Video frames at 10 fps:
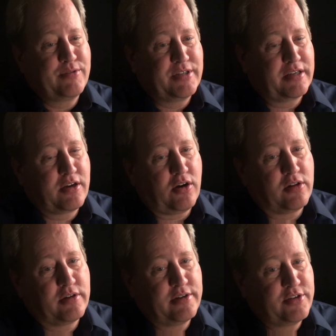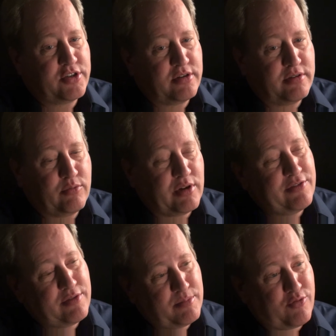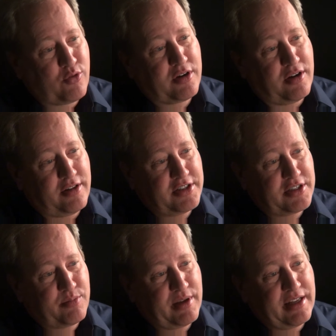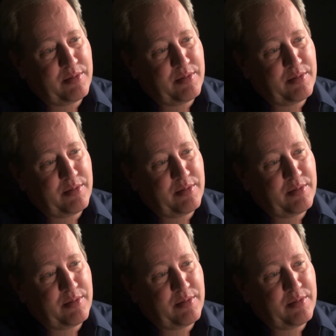was in college, well, even before college is the beginning,